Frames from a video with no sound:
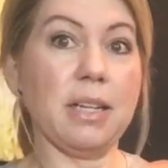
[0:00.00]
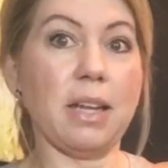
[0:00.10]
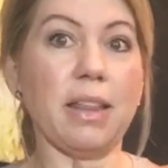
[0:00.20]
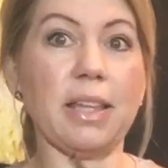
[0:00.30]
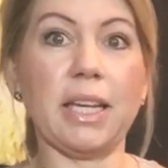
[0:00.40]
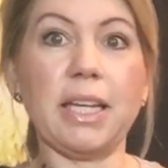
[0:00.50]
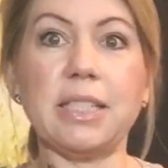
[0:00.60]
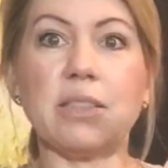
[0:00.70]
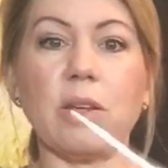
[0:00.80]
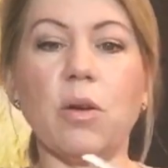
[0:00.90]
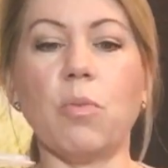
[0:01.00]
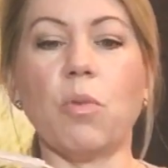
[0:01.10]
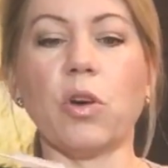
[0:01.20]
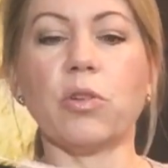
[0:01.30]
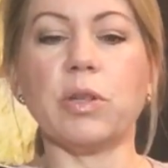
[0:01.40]
nothing is
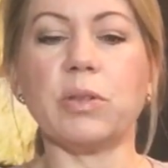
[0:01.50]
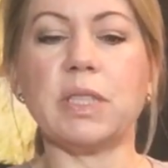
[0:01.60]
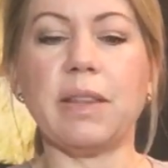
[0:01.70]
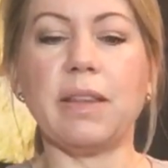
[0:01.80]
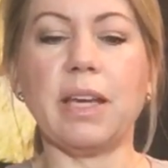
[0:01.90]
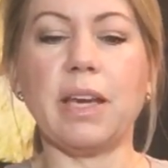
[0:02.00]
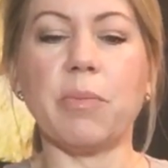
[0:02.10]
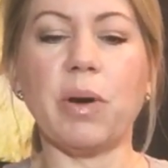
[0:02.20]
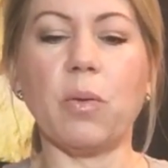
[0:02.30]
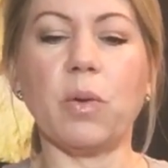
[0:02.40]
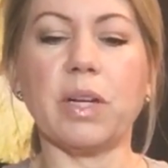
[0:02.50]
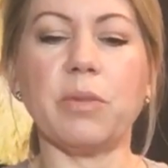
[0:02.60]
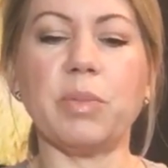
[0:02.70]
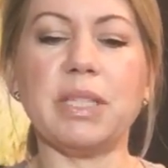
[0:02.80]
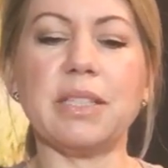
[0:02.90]
more gross than thinking about what
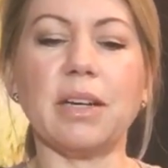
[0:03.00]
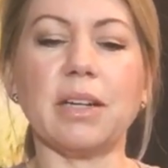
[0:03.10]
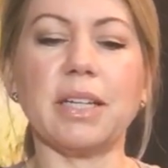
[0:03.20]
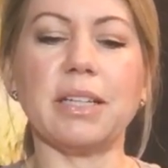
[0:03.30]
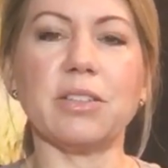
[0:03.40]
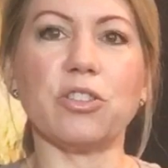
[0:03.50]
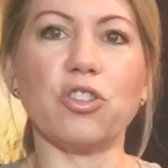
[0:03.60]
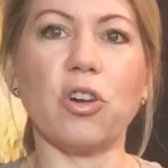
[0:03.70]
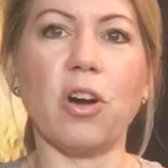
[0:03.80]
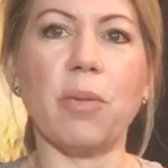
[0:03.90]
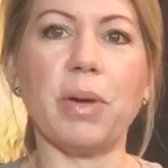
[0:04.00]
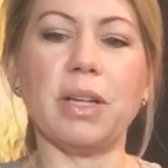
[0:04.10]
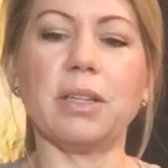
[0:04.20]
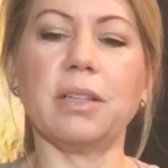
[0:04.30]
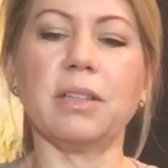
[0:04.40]
could be stuck in a straw,
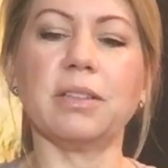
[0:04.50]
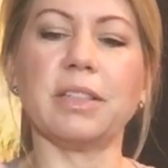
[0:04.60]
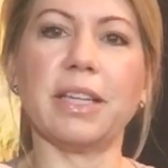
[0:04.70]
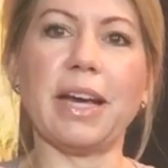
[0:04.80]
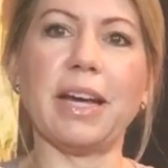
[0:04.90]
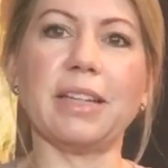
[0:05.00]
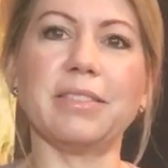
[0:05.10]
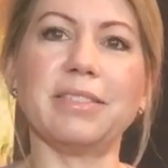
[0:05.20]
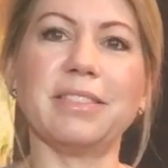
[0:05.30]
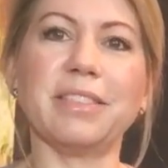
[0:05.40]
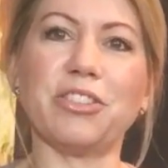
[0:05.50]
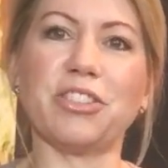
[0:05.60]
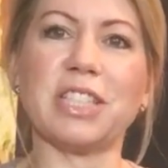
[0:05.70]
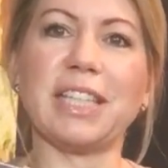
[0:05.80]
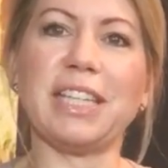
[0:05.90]
but look at that. You
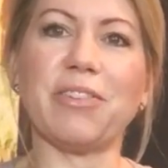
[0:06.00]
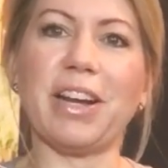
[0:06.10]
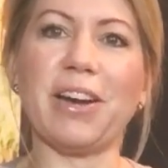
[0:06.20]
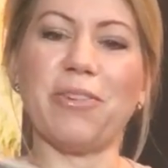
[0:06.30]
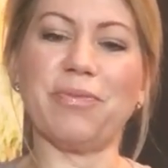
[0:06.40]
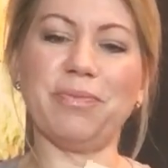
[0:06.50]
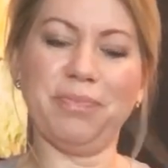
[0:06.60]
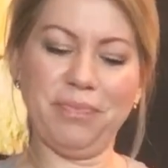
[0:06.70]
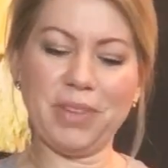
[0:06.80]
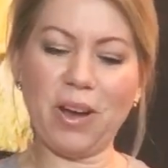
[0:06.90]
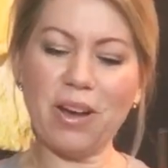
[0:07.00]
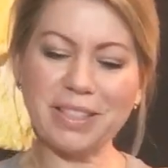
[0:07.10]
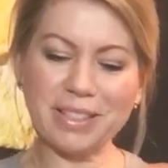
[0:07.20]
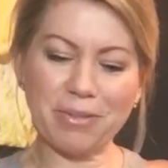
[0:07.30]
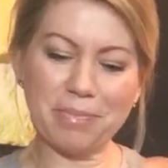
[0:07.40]
just clean it right out.
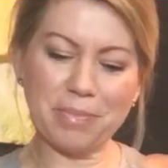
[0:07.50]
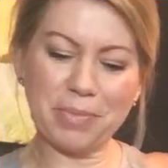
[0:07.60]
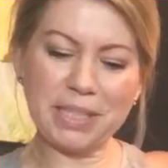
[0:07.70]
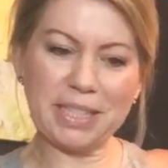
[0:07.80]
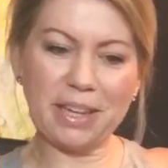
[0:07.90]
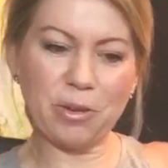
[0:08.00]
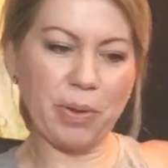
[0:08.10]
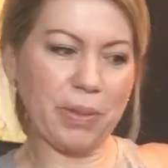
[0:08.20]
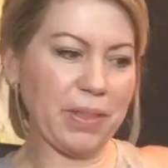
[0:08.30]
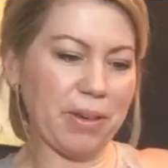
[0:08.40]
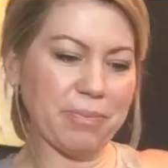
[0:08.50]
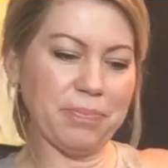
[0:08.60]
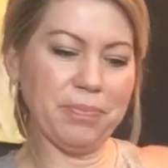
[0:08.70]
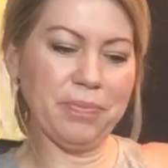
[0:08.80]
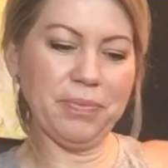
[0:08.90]
Awesome. I'm excited about that.
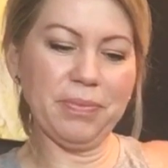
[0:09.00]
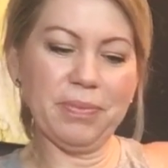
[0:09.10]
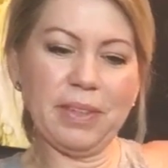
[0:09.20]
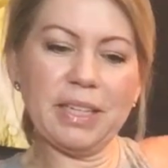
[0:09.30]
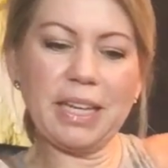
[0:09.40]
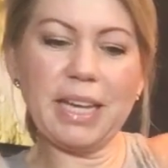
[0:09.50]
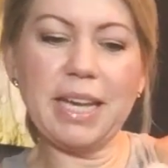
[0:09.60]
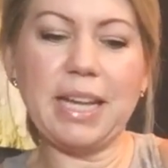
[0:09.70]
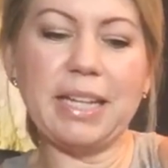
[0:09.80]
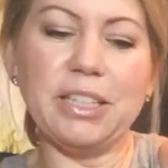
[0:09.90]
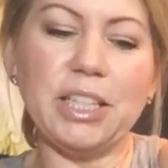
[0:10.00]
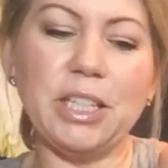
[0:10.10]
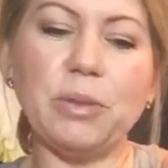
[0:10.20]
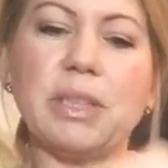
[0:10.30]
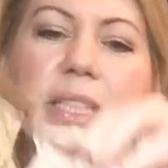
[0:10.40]
And
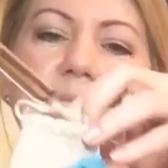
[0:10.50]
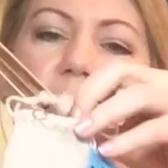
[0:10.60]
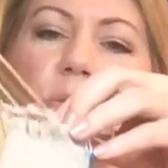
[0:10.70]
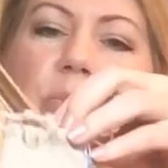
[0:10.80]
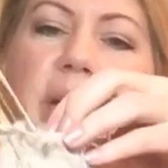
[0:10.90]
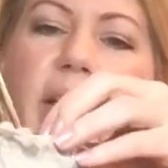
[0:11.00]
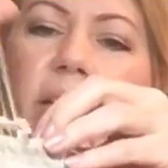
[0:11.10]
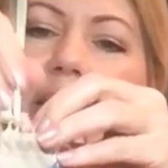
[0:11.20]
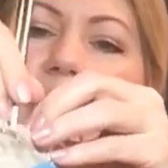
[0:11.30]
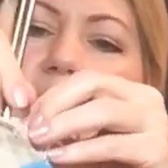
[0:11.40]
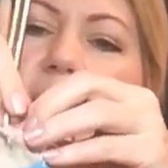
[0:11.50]
cute little tote bag.